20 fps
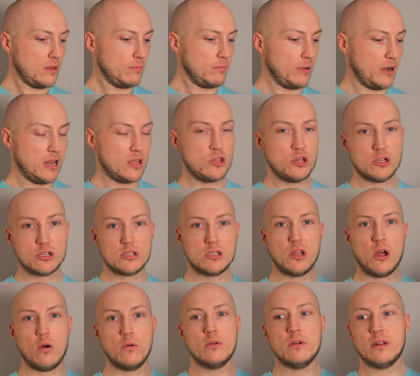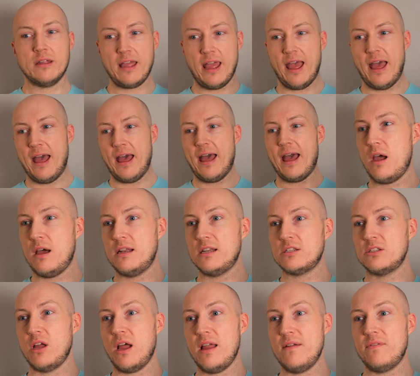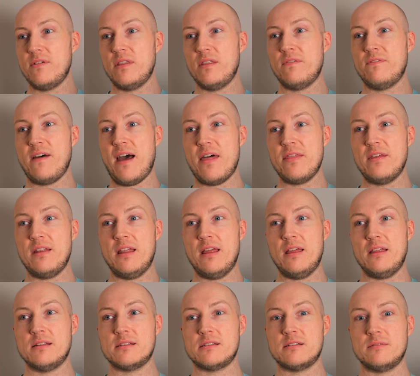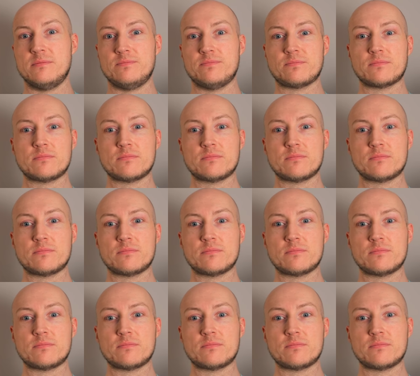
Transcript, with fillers: But I just don't get, and it's not even the fact that it's